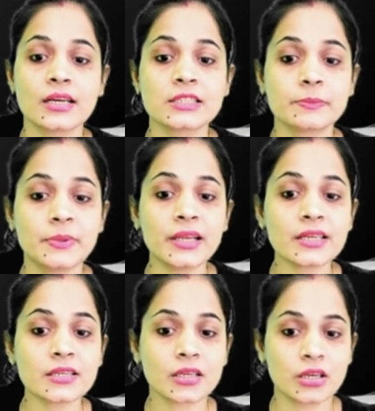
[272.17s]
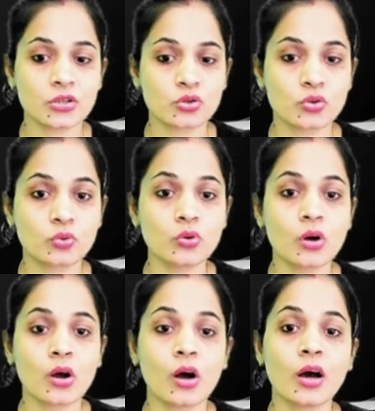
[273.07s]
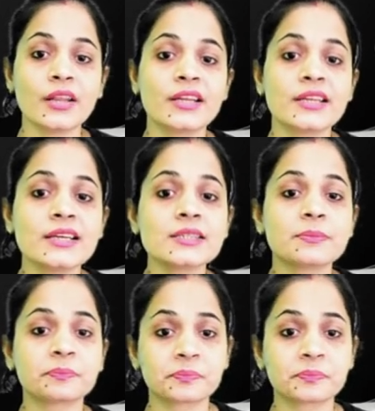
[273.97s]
split into, or it is